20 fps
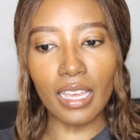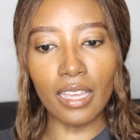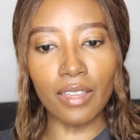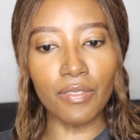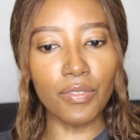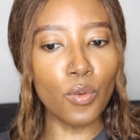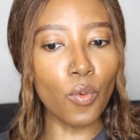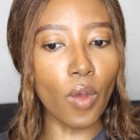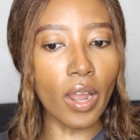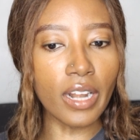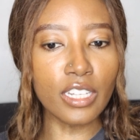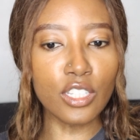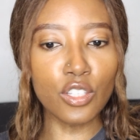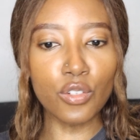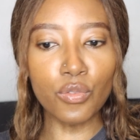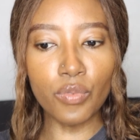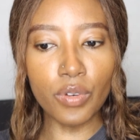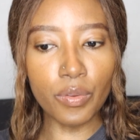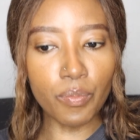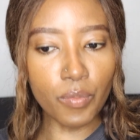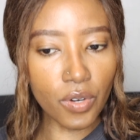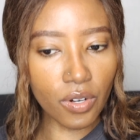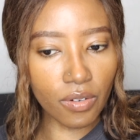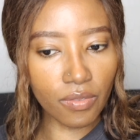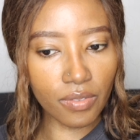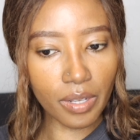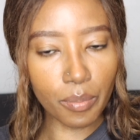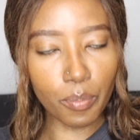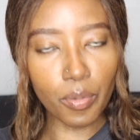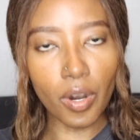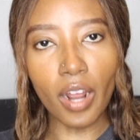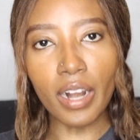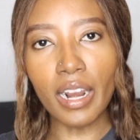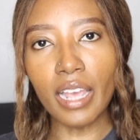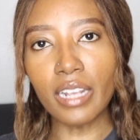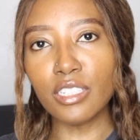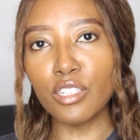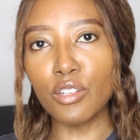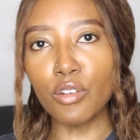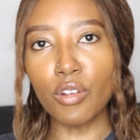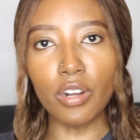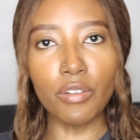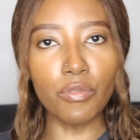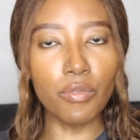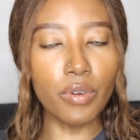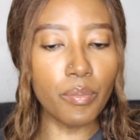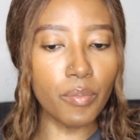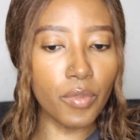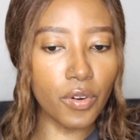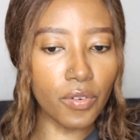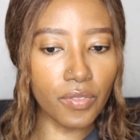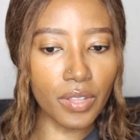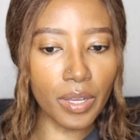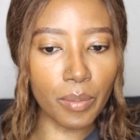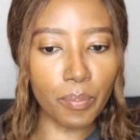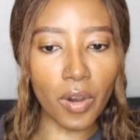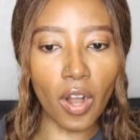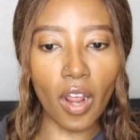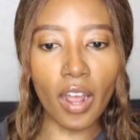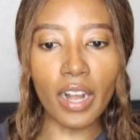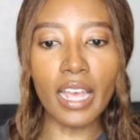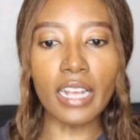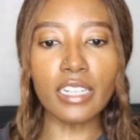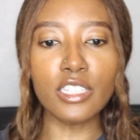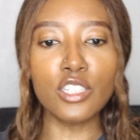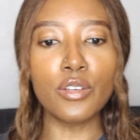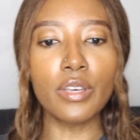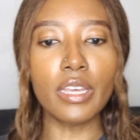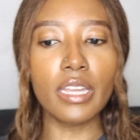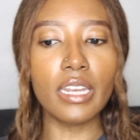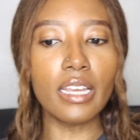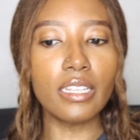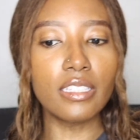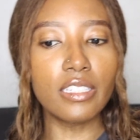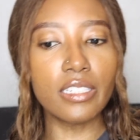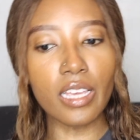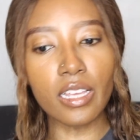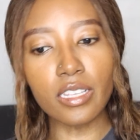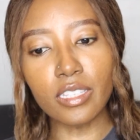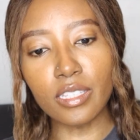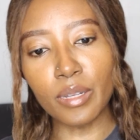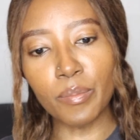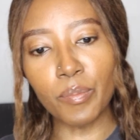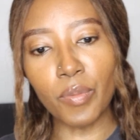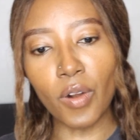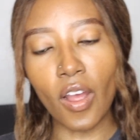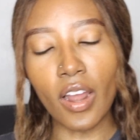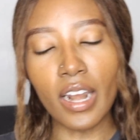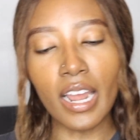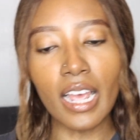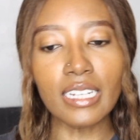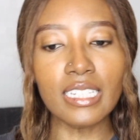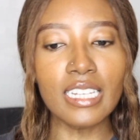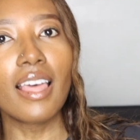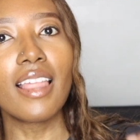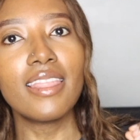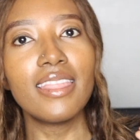If you wanted to remove the product, you could remove the product, you could adjust the product.